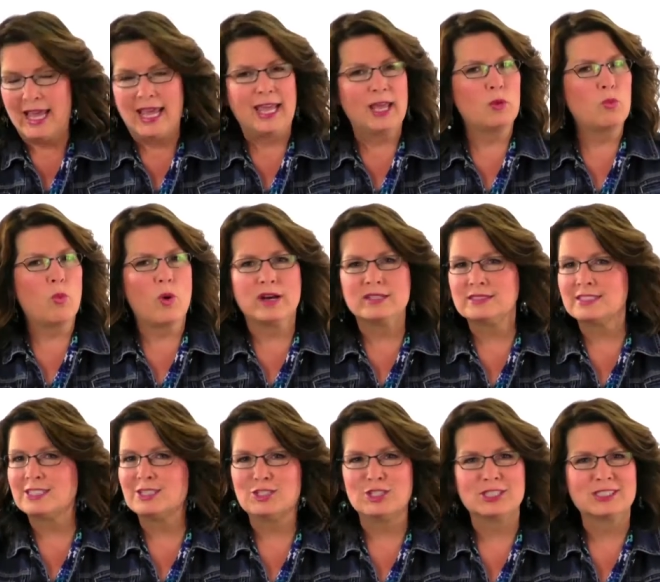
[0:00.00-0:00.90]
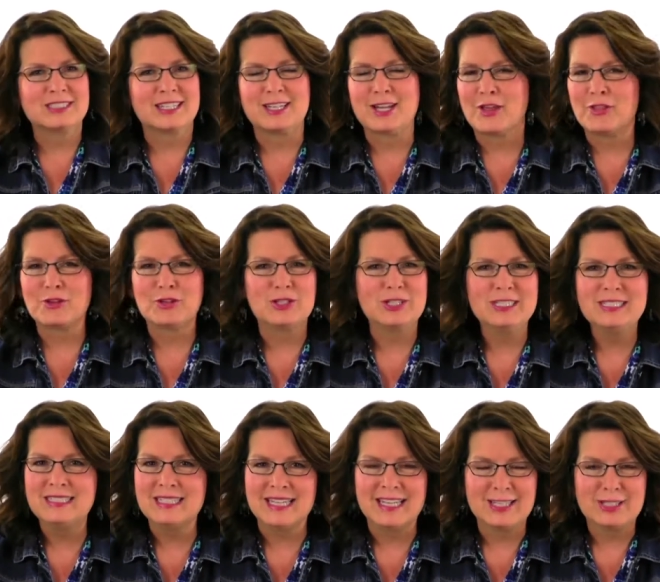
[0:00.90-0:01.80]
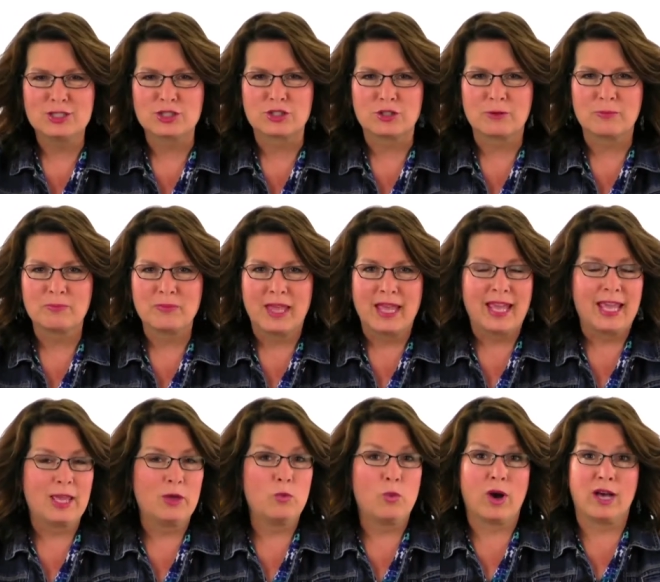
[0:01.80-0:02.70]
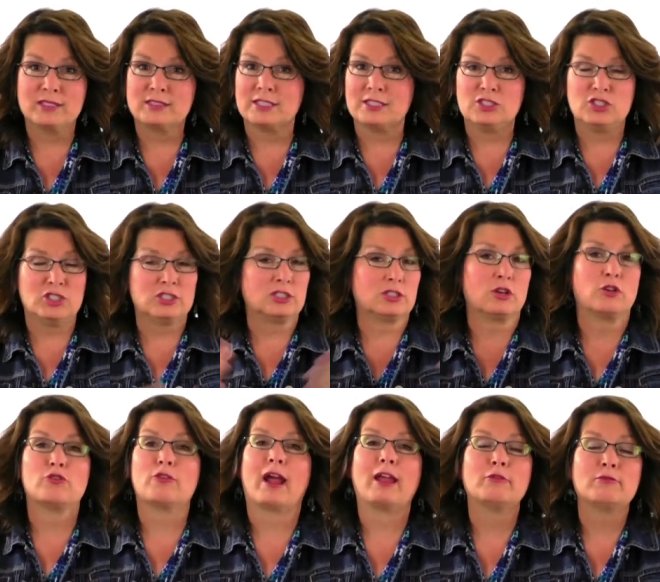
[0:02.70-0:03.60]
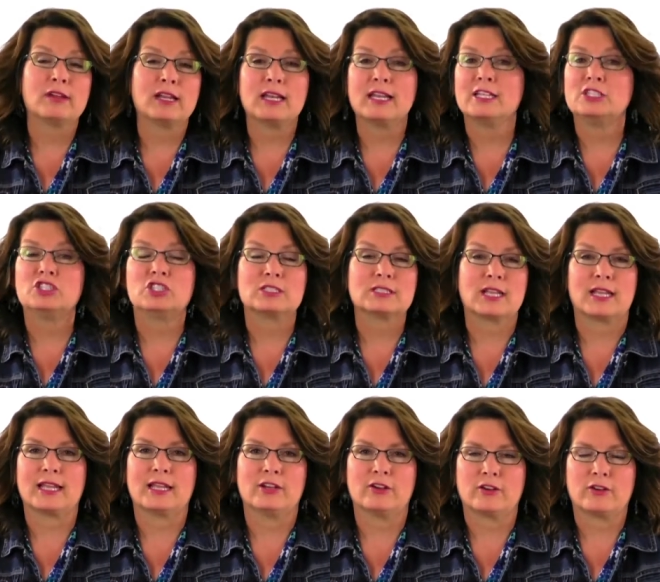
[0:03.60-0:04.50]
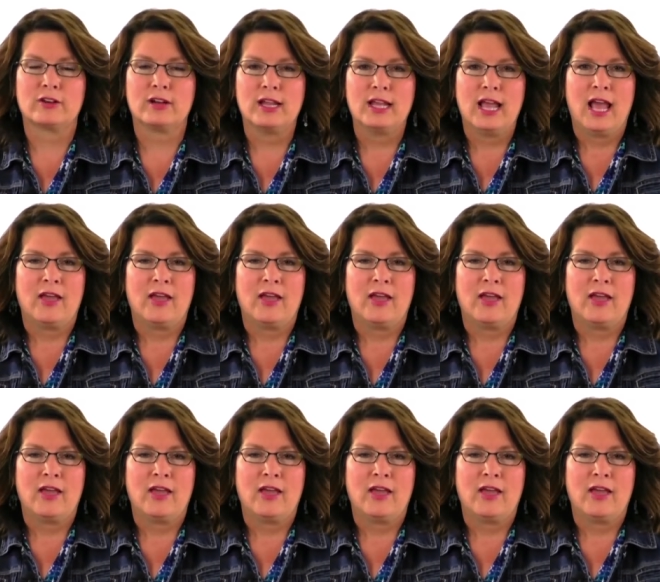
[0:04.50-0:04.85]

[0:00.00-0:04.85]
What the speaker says: He wasn't just another good teacher. He wasn't just a great religious leader.